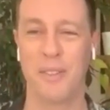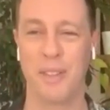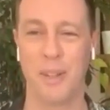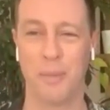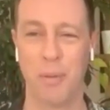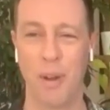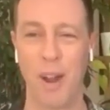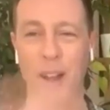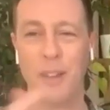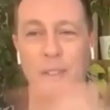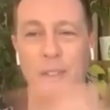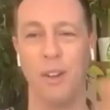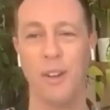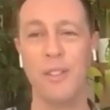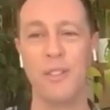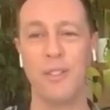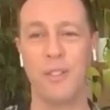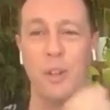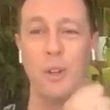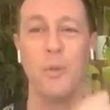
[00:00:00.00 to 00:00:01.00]

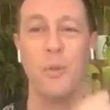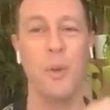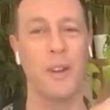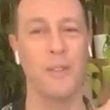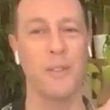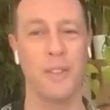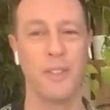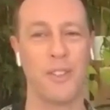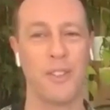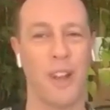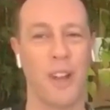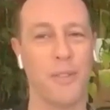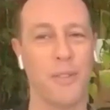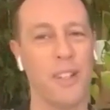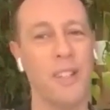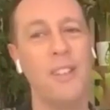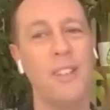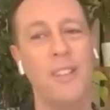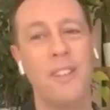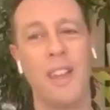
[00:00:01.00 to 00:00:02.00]
Saprasios took one of his
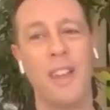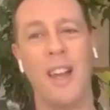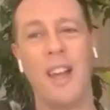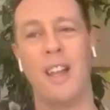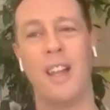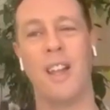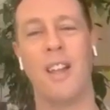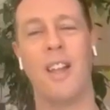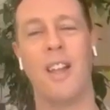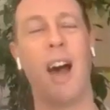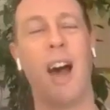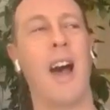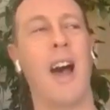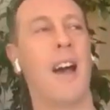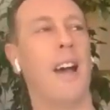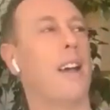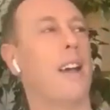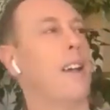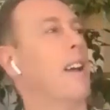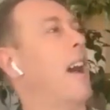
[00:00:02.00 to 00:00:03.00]
javelins,
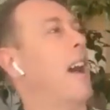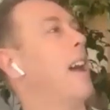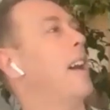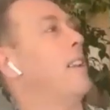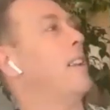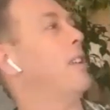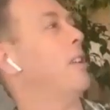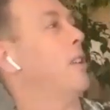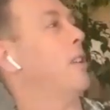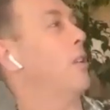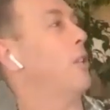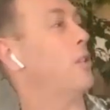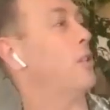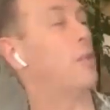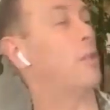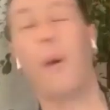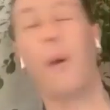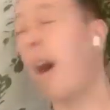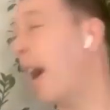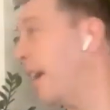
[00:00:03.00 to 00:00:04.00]

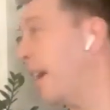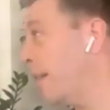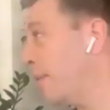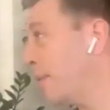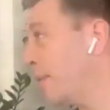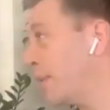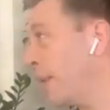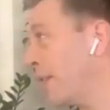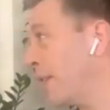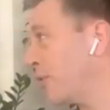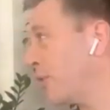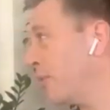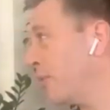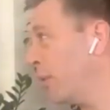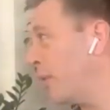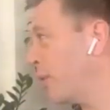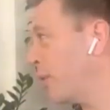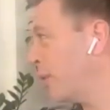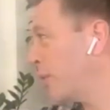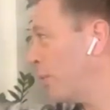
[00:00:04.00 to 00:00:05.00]
looked behind him to make sure
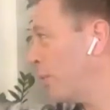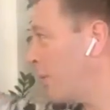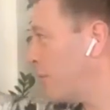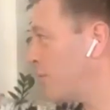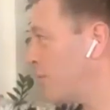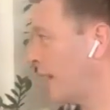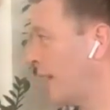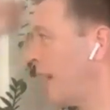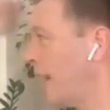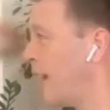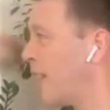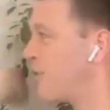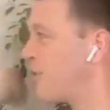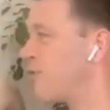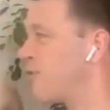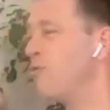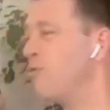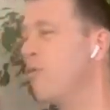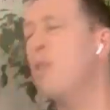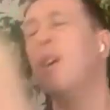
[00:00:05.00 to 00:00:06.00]
Apollo was watching,
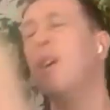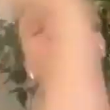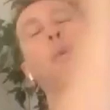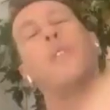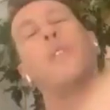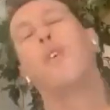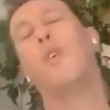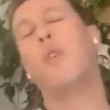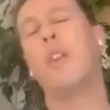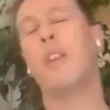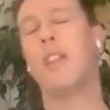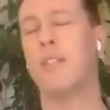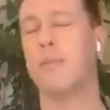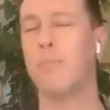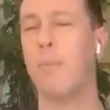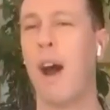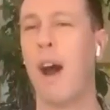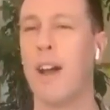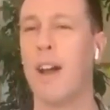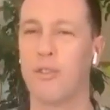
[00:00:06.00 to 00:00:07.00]
threw it with all his
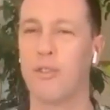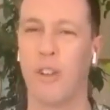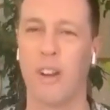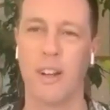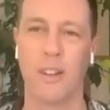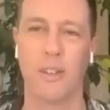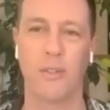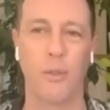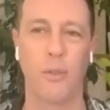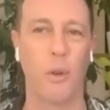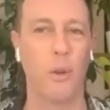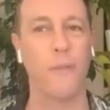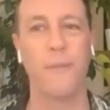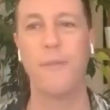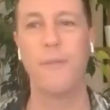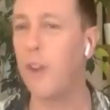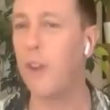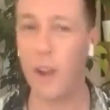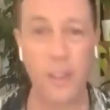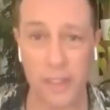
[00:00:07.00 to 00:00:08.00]
might, trying to throw
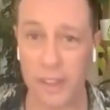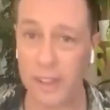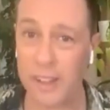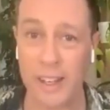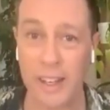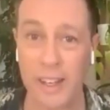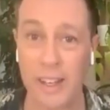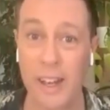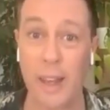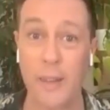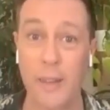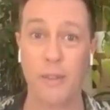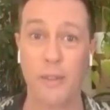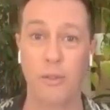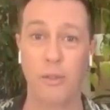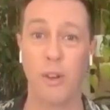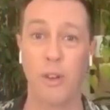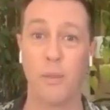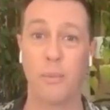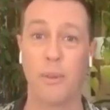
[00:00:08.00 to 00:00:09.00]
it further than he'd ever
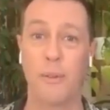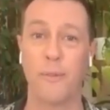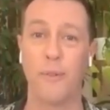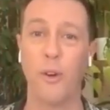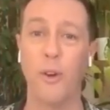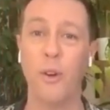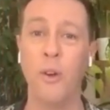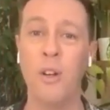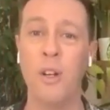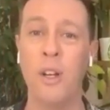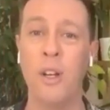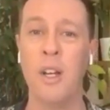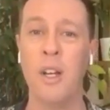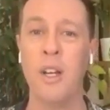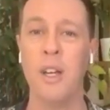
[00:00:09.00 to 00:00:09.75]
thrown it before,